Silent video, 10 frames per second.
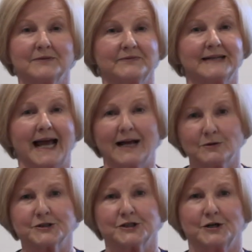an
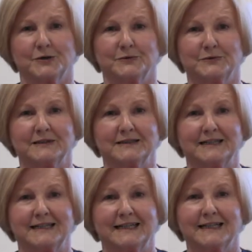alto
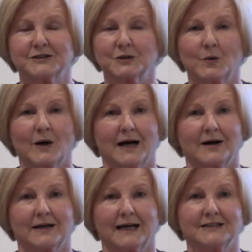in the
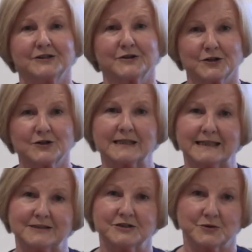choir and thoroughly
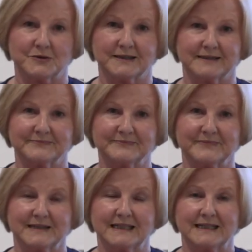enjoyed it.
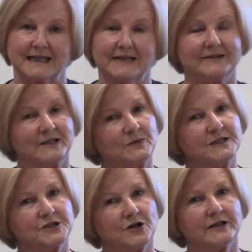Then we
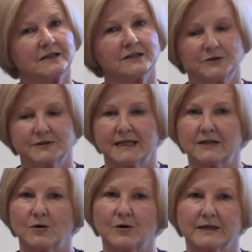started losing
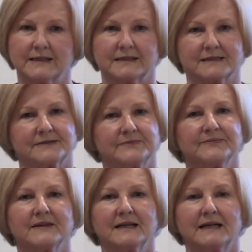organist.
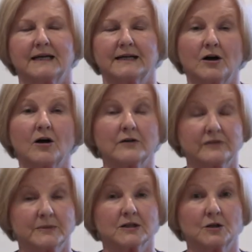And Harvey
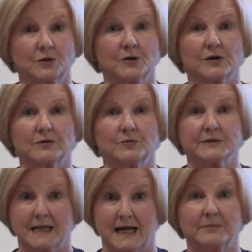McClure
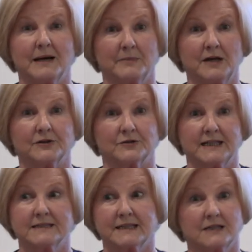was like my mother. He
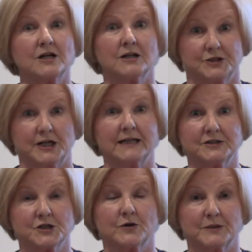said, Jan's
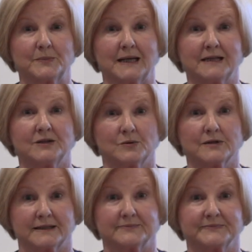going to play the
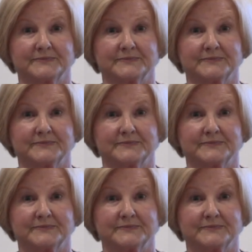organ.